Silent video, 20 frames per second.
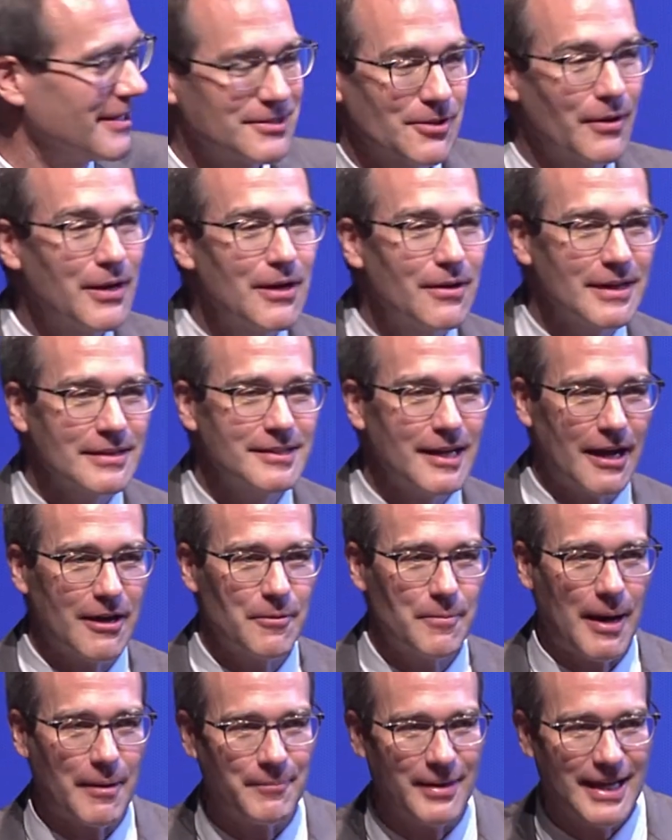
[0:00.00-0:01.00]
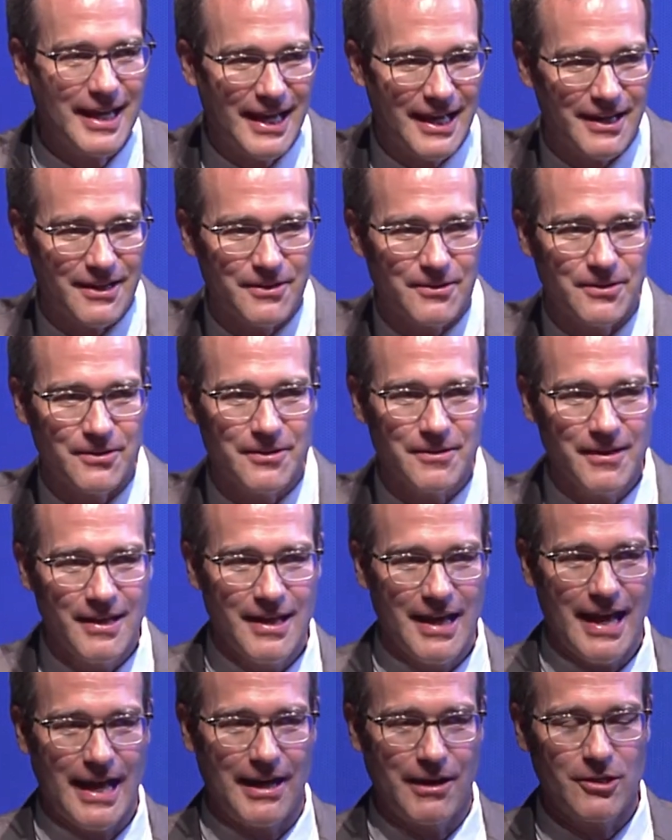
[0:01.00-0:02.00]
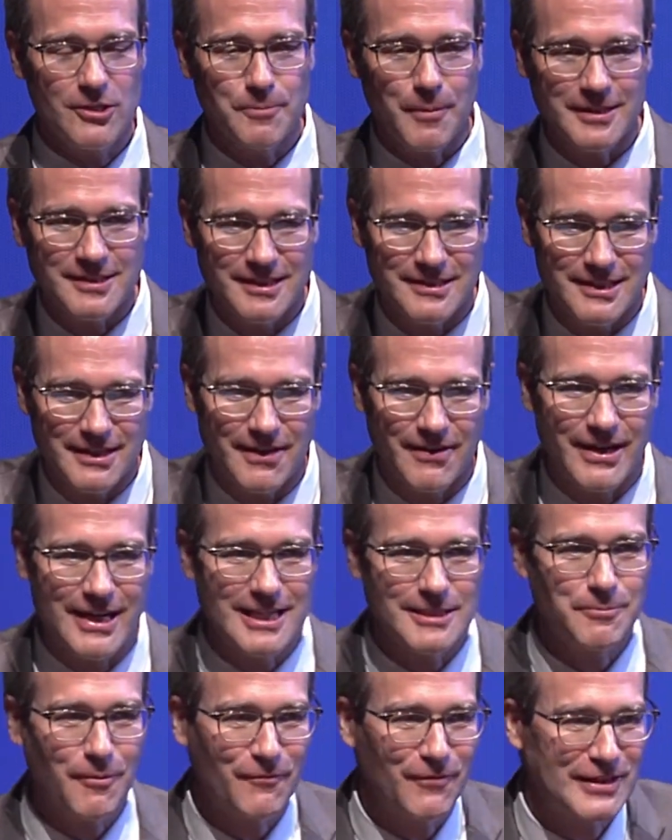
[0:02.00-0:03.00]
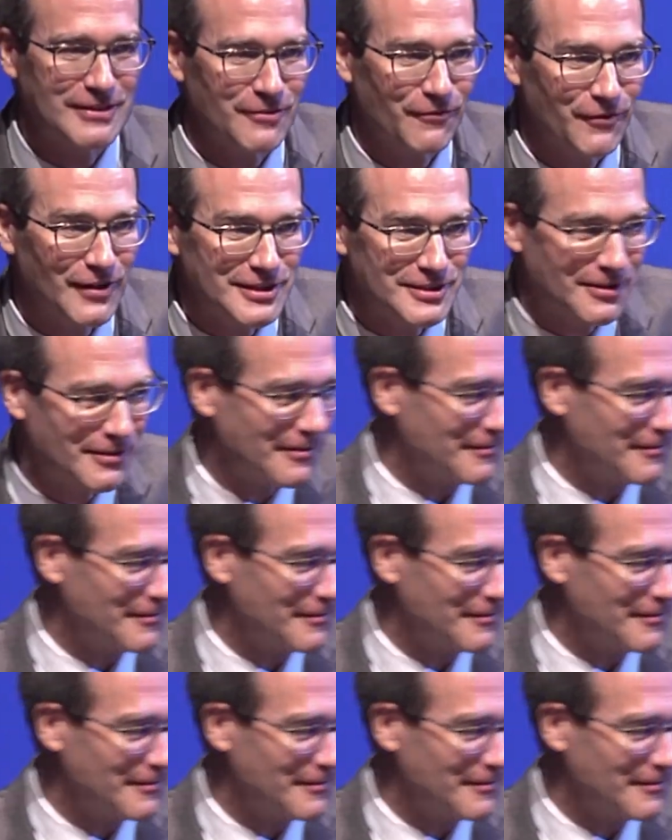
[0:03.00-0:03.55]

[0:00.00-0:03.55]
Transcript: So here to tell you about mechanical and aerospace engineering is Professor Fisher.